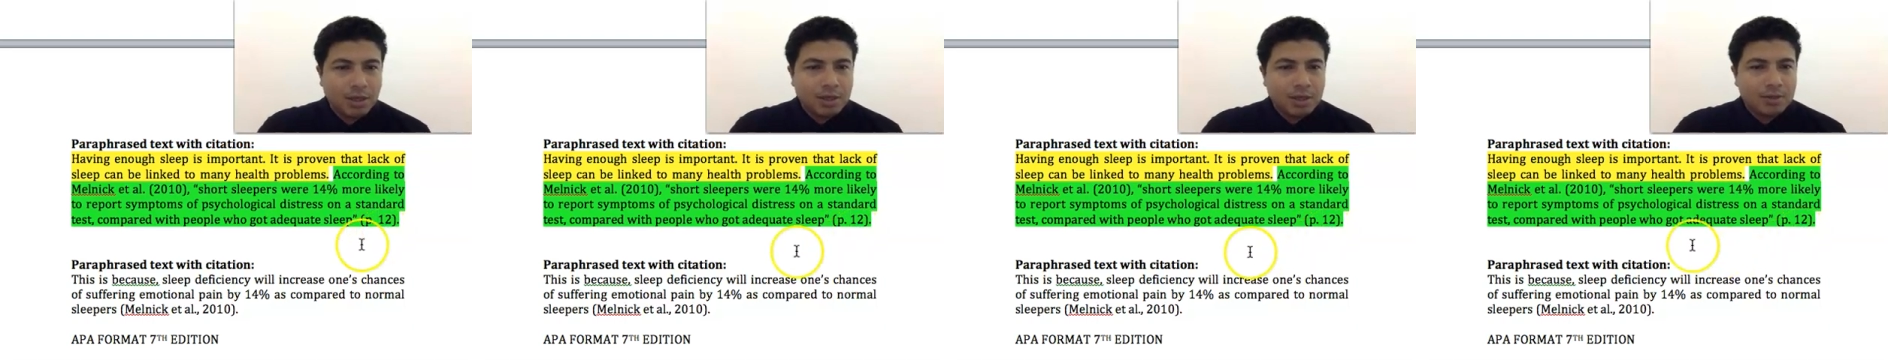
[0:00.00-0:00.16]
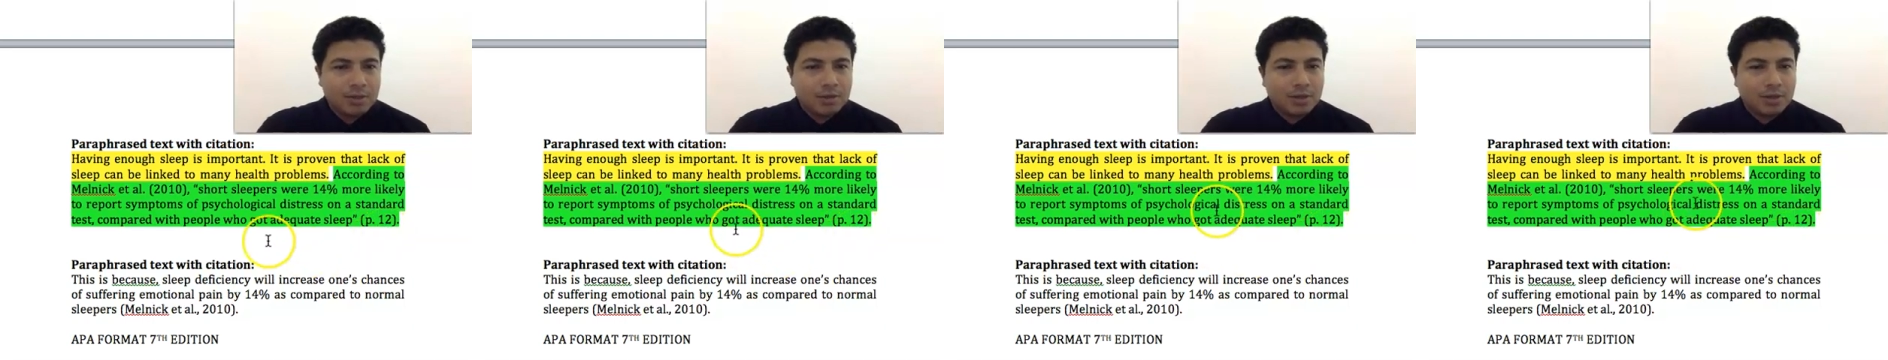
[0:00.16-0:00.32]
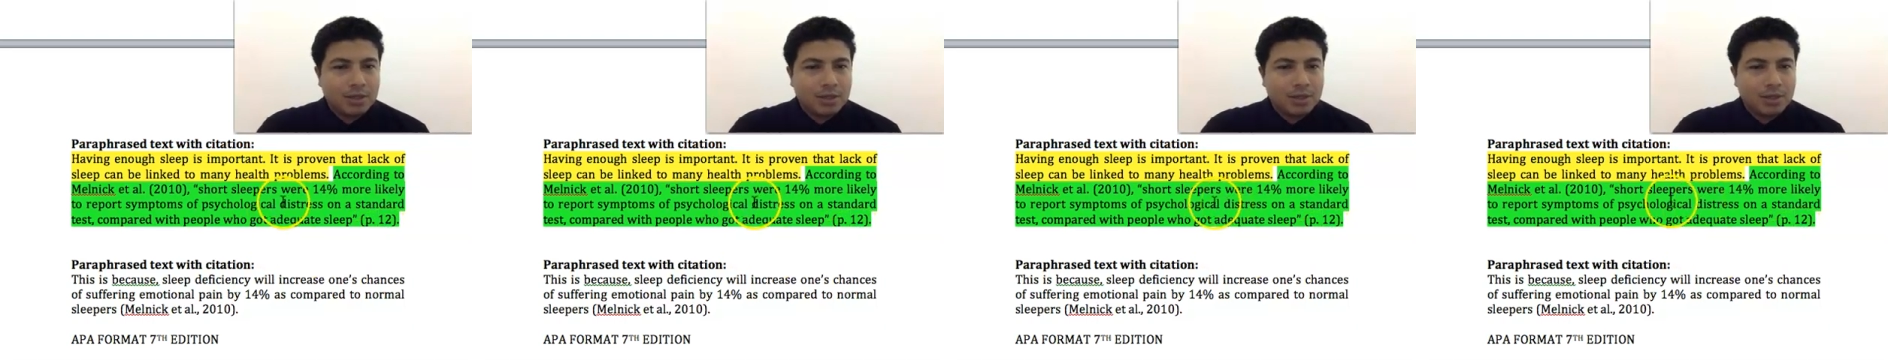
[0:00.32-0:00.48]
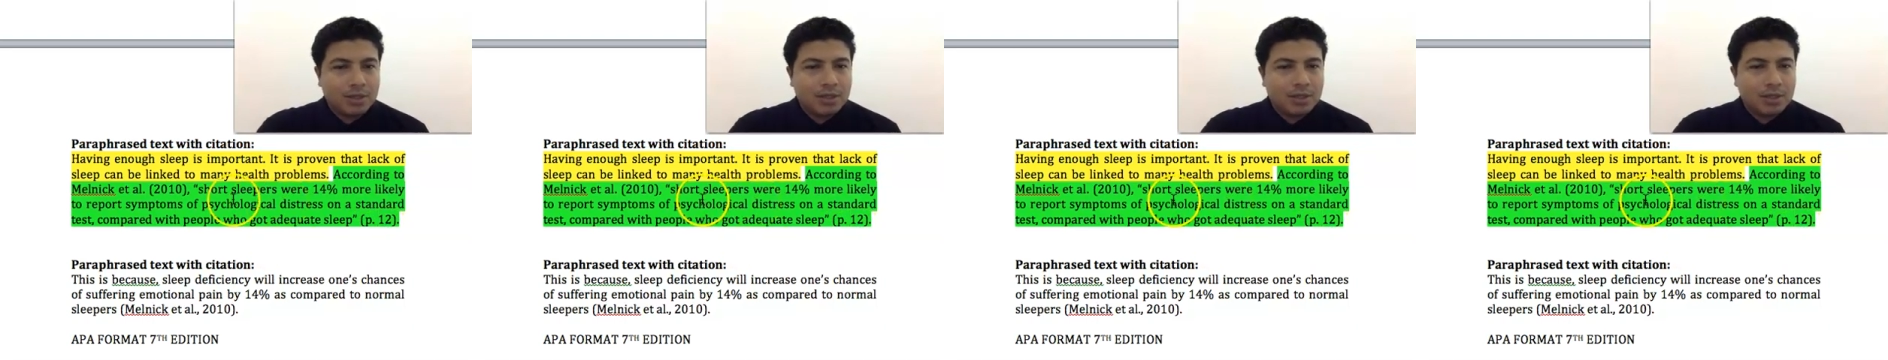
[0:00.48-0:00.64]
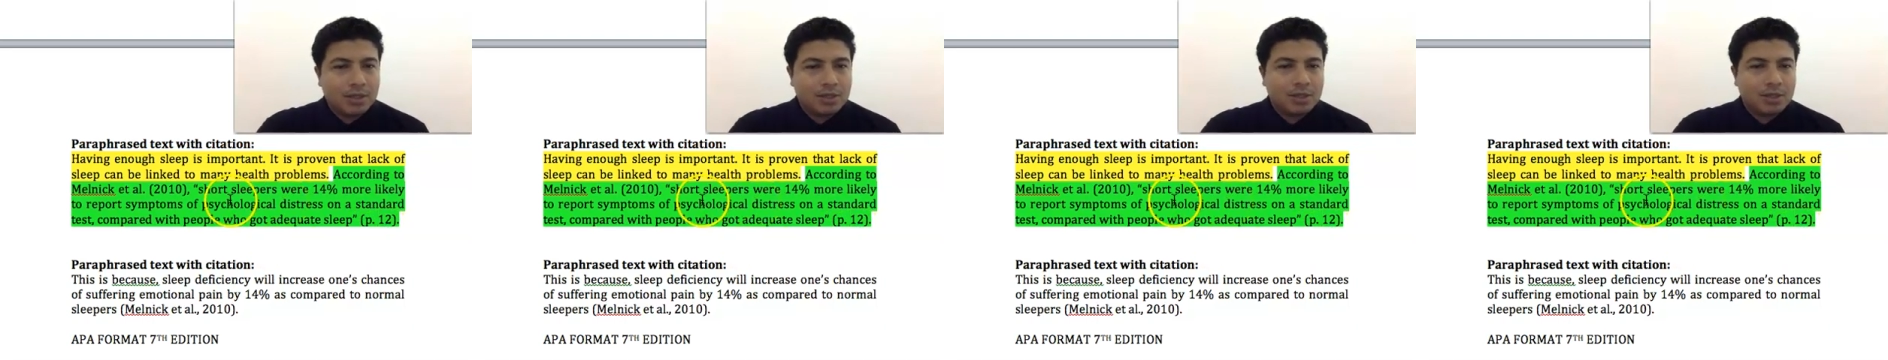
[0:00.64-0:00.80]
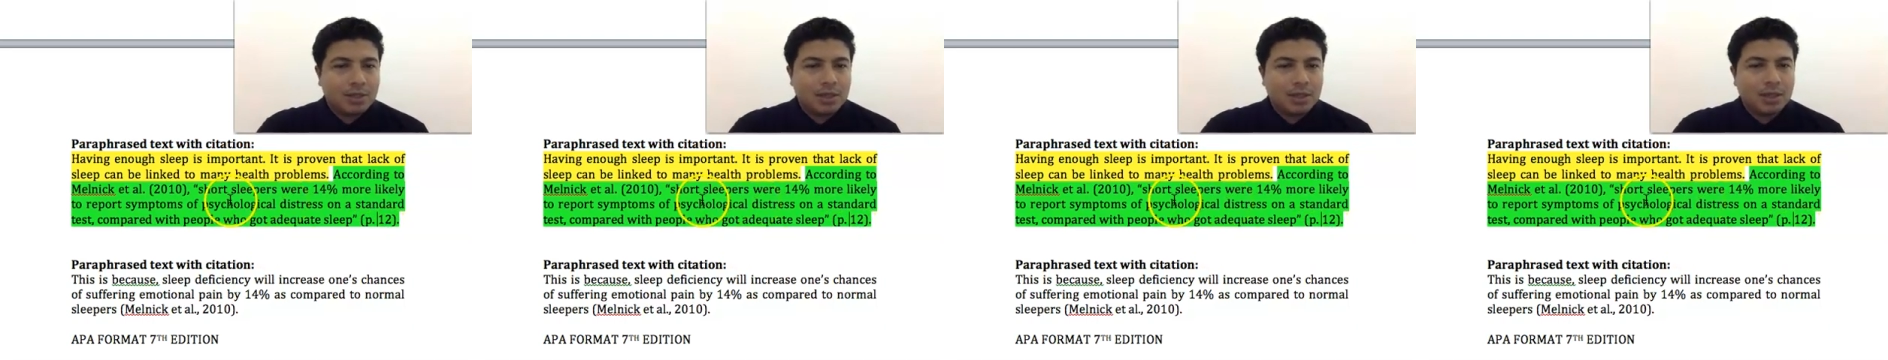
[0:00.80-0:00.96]
So this
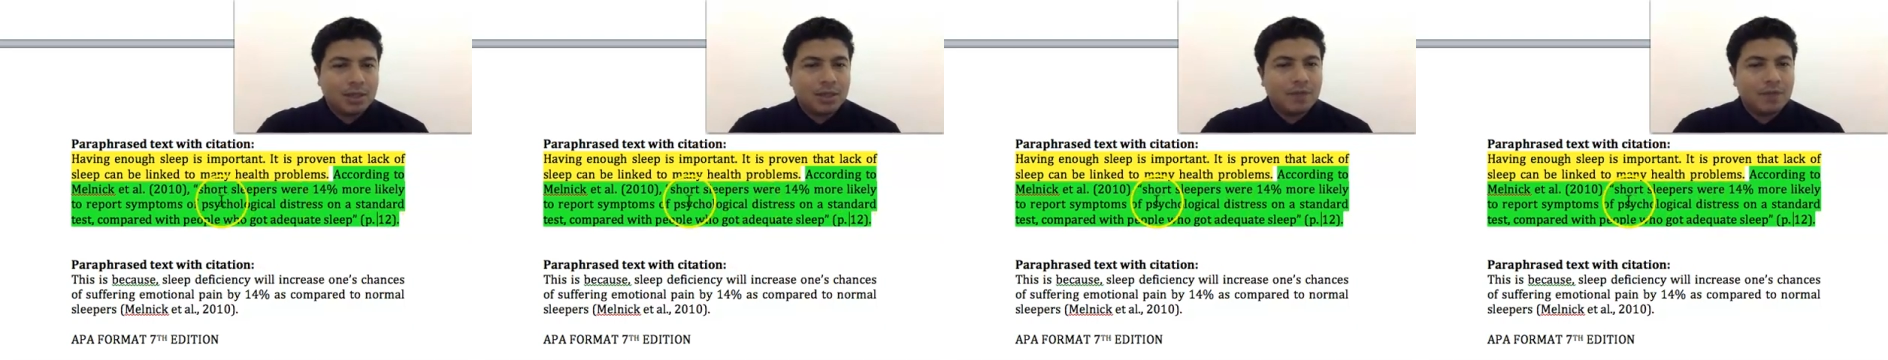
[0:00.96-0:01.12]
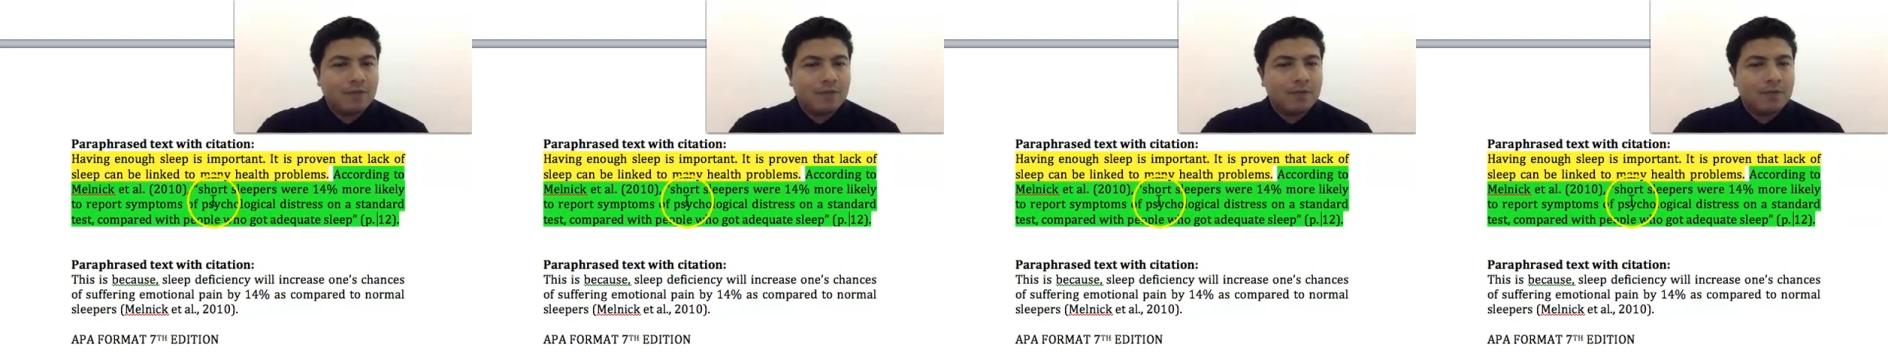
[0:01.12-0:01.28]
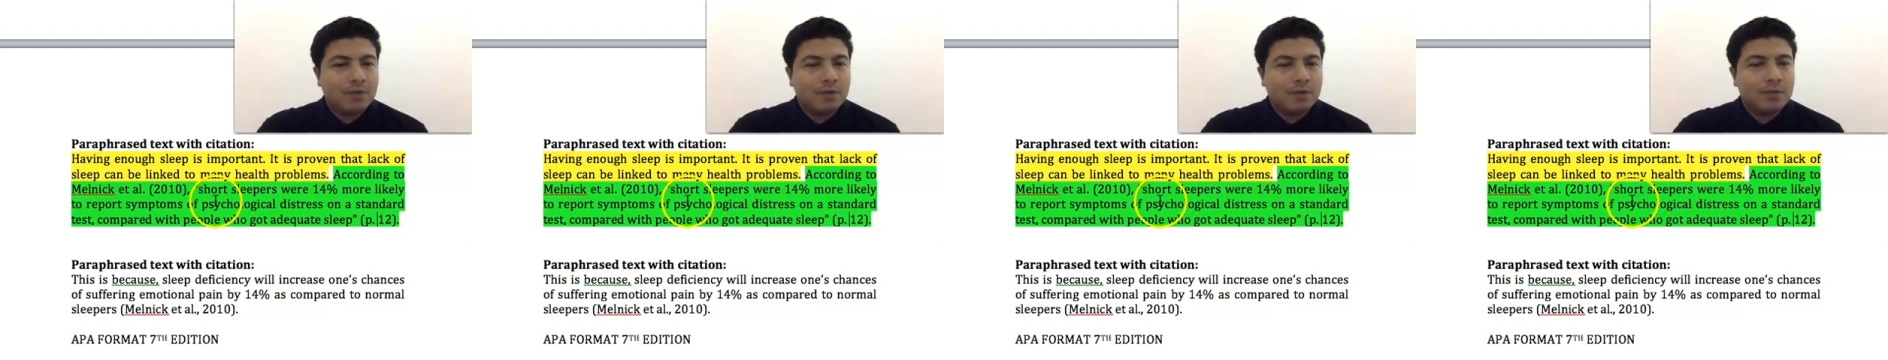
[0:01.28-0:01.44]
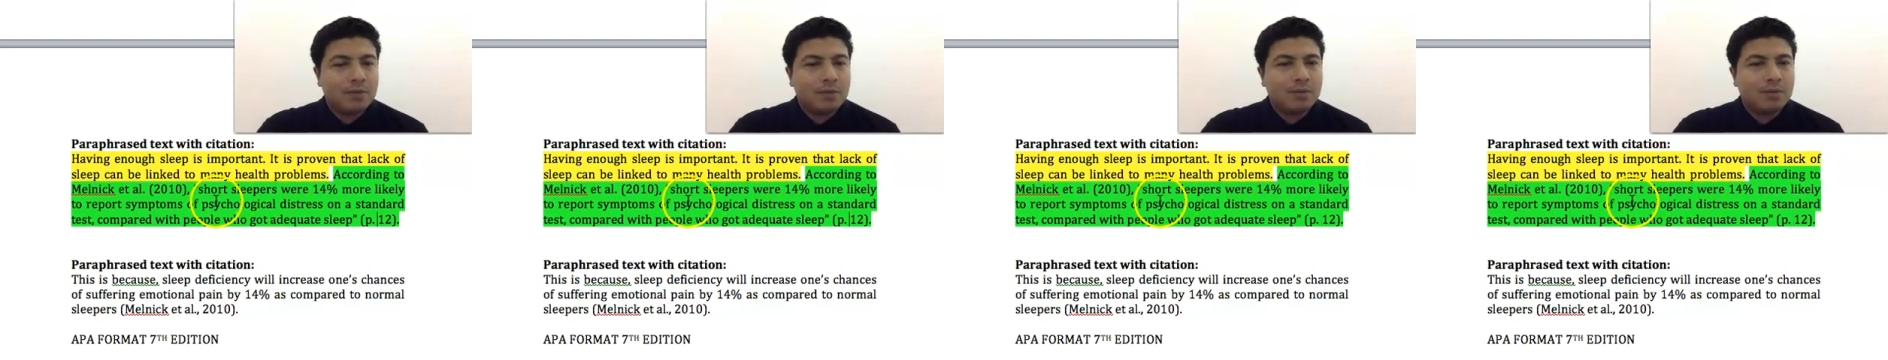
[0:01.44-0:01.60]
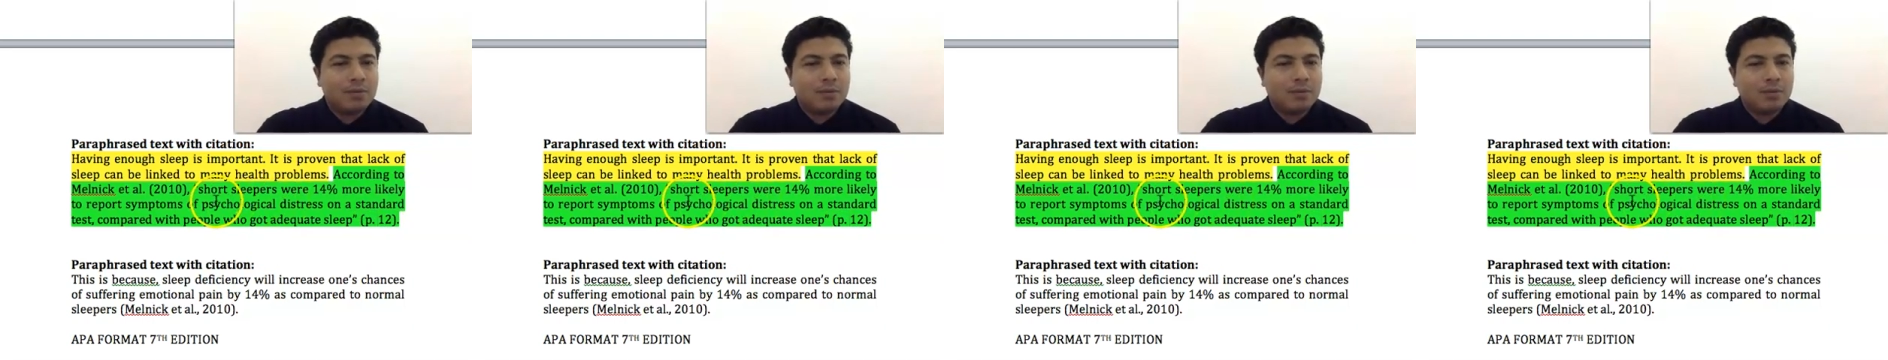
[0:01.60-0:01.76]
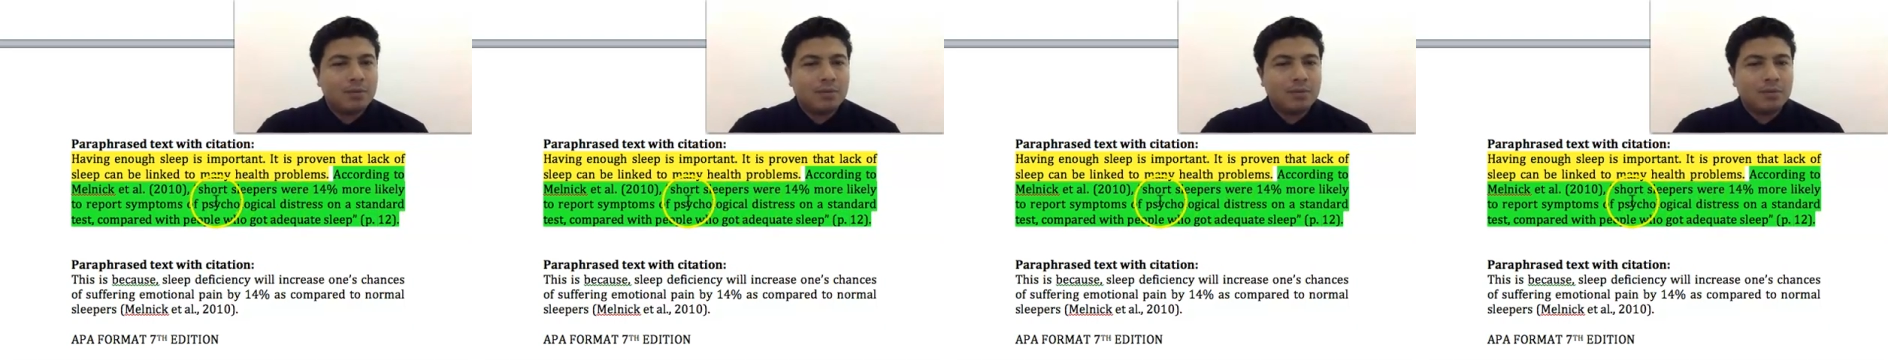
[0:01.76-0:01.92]
is if
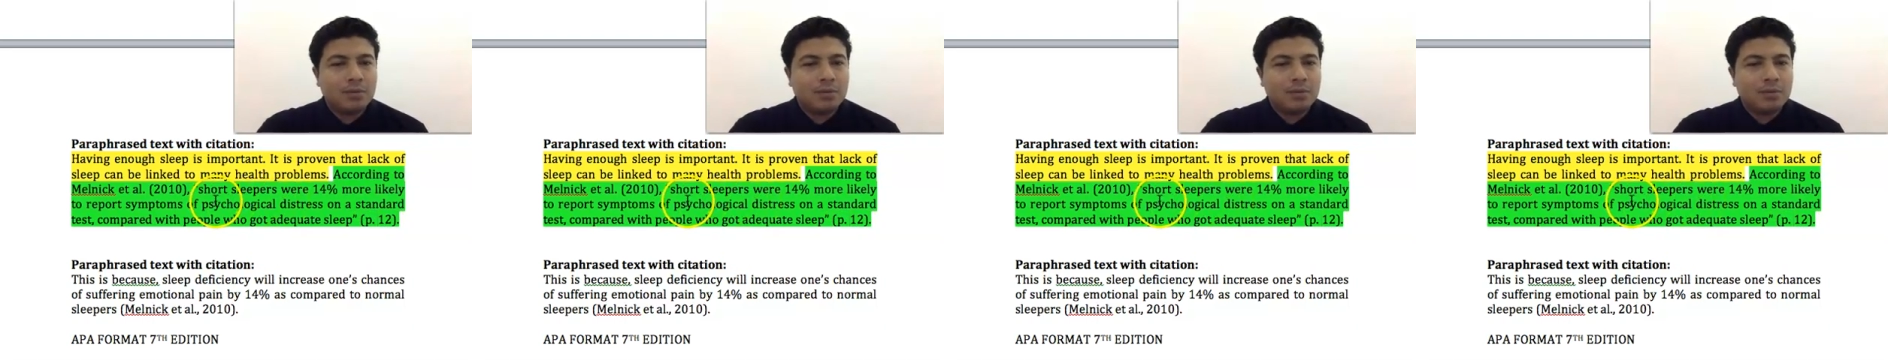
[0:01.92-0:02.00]
you